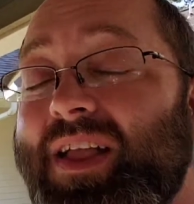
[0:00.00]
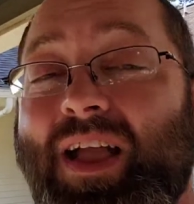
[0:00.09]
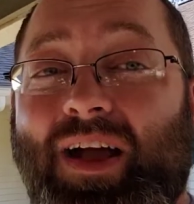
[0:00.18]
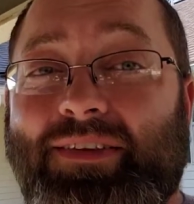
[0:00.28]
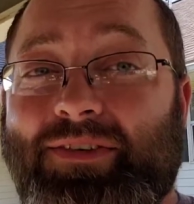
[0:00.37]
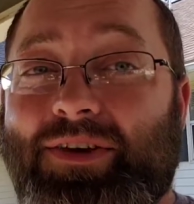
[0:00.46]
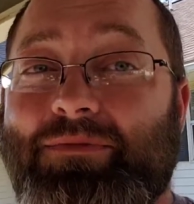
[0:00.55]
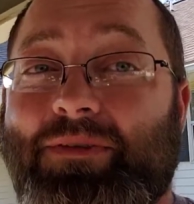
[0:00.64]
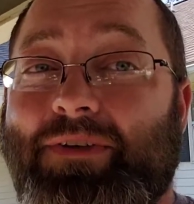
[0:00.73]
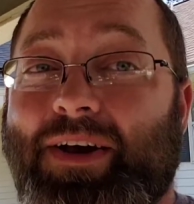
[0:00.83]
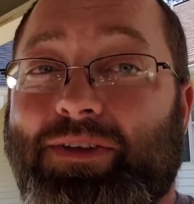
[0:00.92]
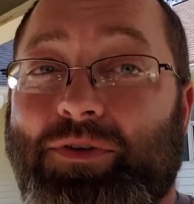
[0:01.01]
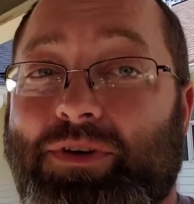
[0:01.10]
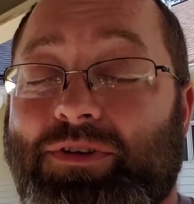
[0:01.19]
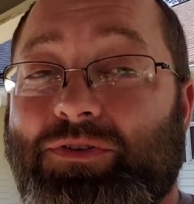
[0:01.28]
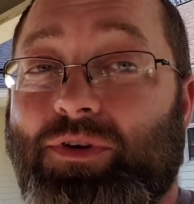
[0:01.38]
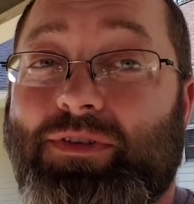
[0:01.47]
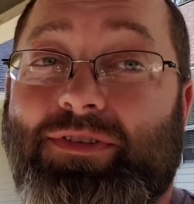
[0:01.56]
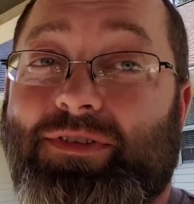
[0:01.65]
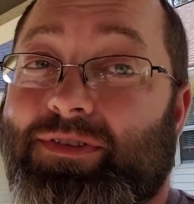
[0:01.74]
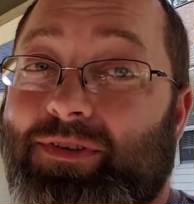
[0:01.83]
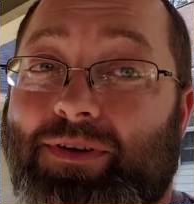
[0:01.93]
I still have my factory struts,
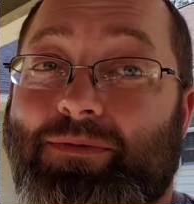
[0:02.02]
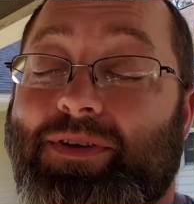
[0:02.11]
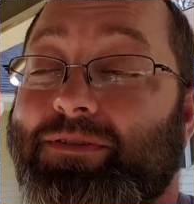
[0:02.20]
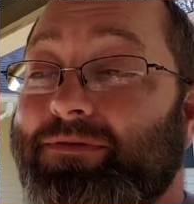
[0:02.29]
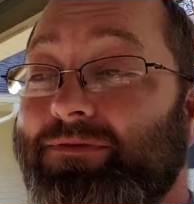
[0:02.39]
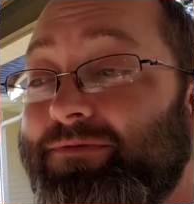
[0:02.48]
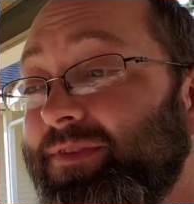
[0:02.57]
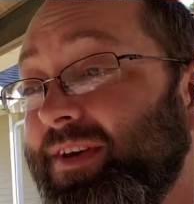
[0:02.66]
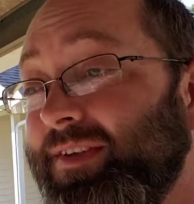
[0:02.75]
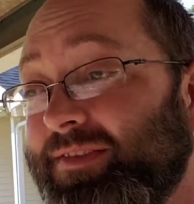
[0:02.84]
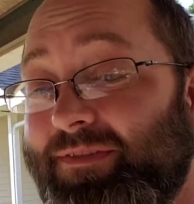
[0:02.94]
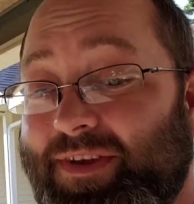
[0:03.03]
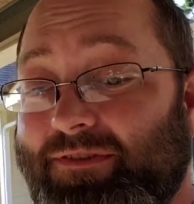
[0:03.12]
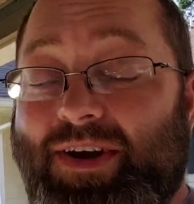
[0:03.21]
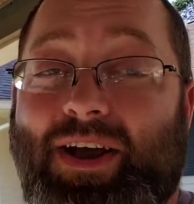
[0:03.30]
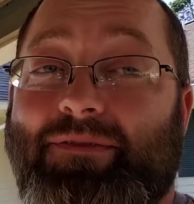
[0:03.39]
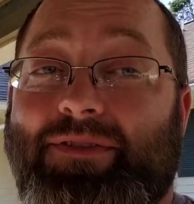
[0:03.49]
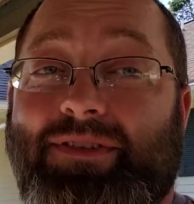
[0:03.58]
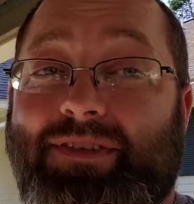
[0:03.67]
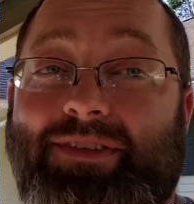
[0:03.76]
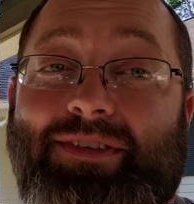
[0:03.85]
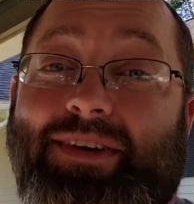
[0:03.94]
so I mean, if something ever happens to
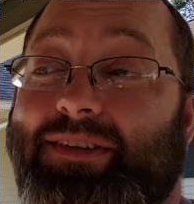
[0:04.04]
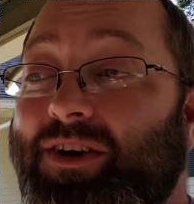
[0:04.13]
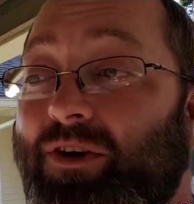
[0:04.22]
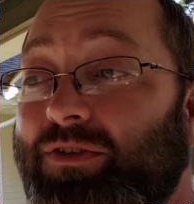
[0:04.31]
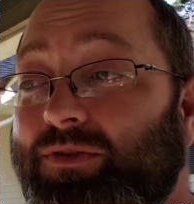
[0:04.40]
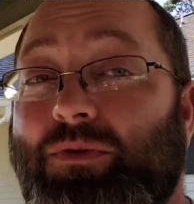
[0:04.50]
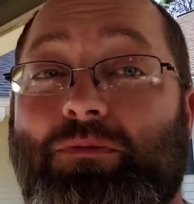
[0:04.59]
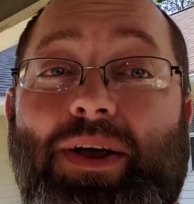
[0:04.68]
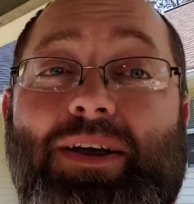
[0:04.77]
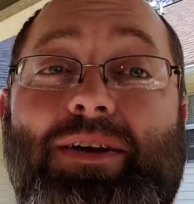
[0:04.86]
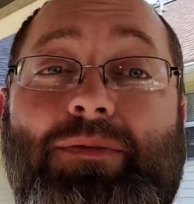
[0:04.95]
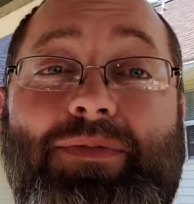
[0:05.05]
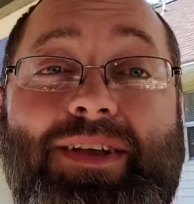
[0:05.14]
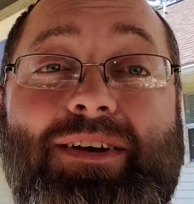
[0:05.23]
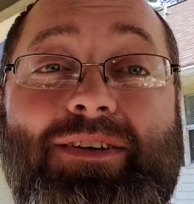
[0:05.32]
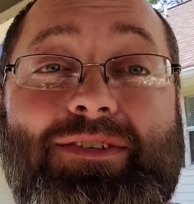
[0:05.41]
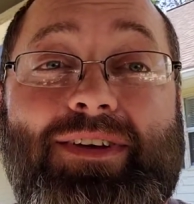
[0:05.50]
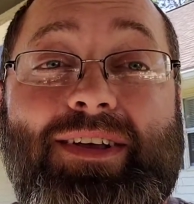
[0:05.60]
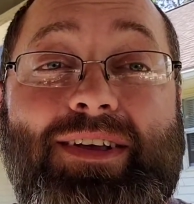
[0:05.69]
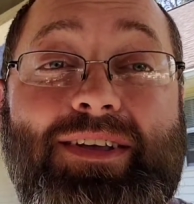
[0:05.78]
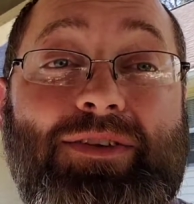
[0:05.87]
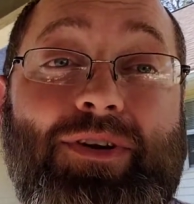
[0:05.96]
these, yeah, the car's going back up in the air until I can
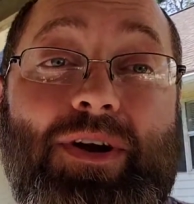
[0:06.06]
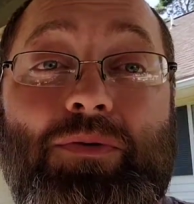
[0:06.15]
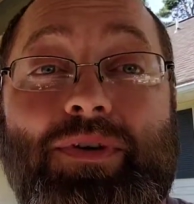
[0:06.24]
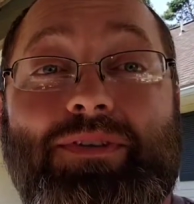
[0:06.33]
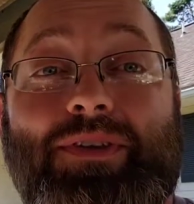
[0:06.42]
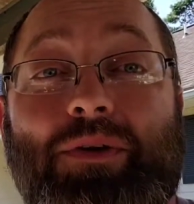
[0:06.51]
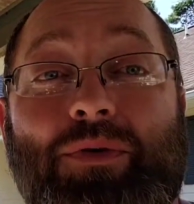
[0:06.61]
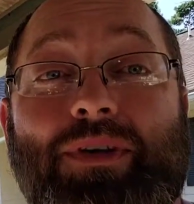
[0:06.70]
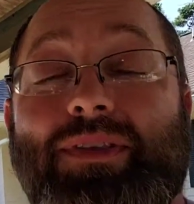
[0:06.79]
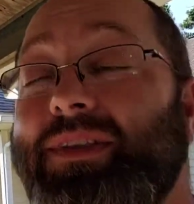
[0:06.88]
get the right ones I want.